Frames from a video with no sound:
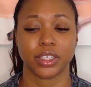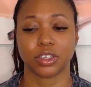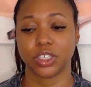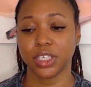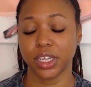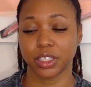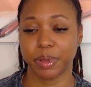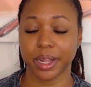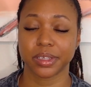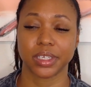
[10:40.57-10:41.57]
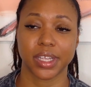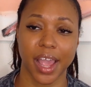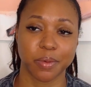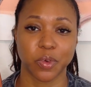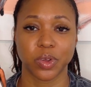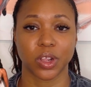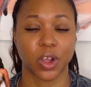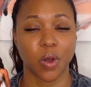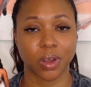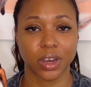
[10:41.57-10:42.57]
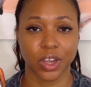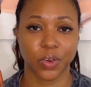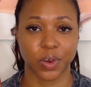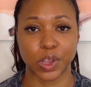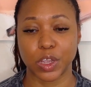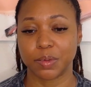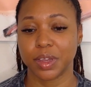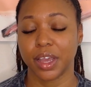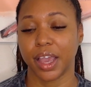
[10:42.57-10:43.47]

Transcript: So she gets back to the table with the coconut cream,